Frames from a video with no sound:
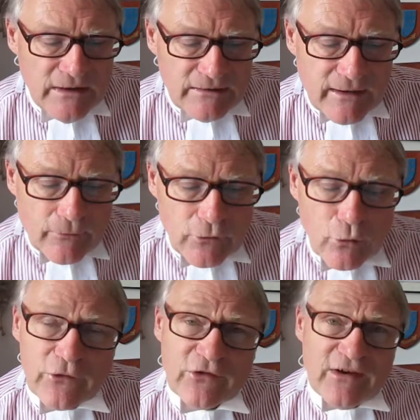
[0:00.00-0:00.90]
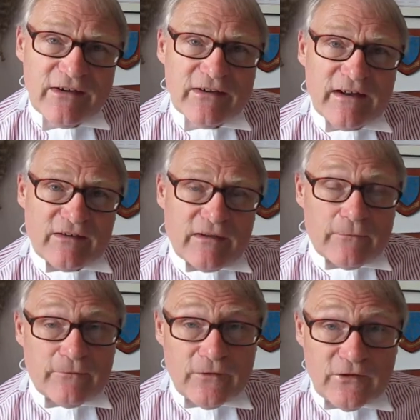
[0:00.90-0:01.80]
Now, the law is stated as at the
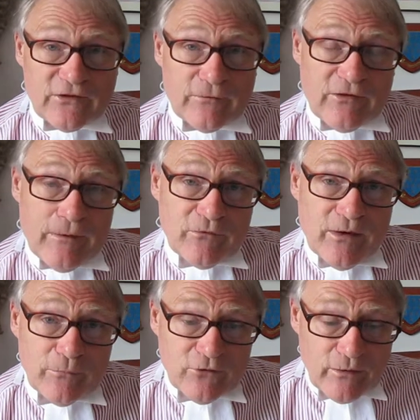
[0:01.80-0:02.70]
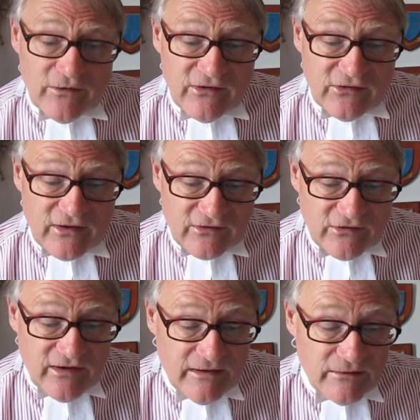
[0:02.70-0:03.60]
1st of September
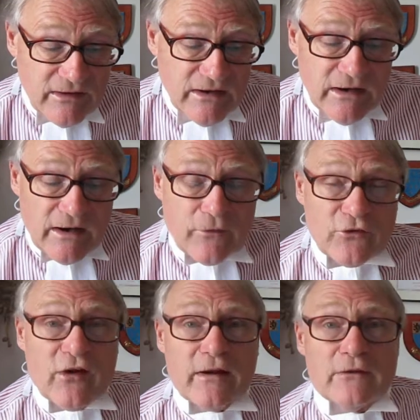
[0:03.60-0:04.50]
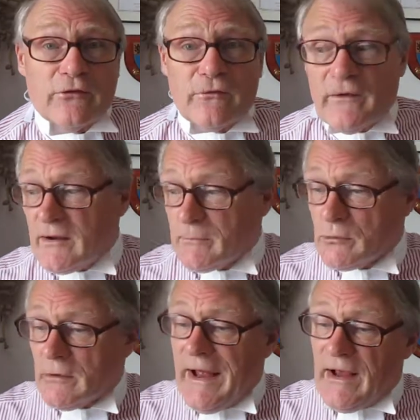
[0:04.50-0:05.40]
2016, and the title's
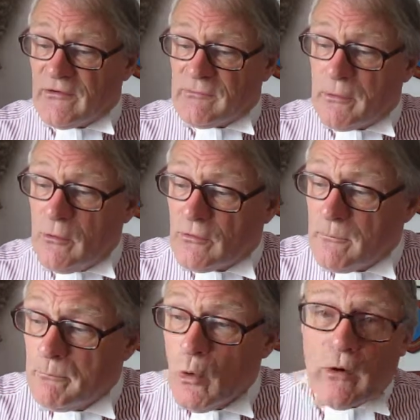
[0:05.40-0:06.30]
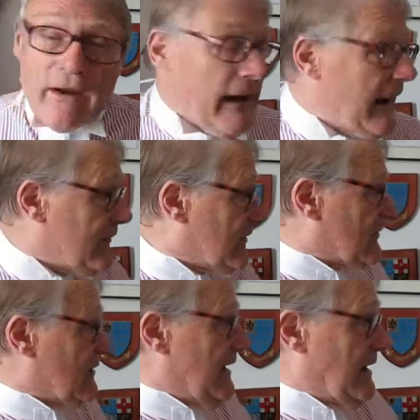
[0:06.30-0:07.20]
available as both a book and as
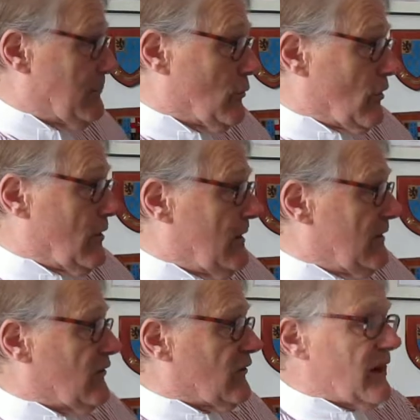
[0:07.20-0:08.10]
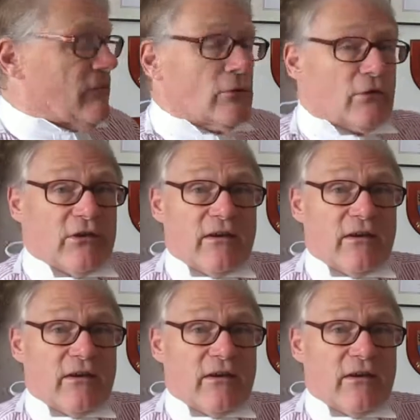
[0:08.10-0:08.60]
an e-book. Let's just have a look at it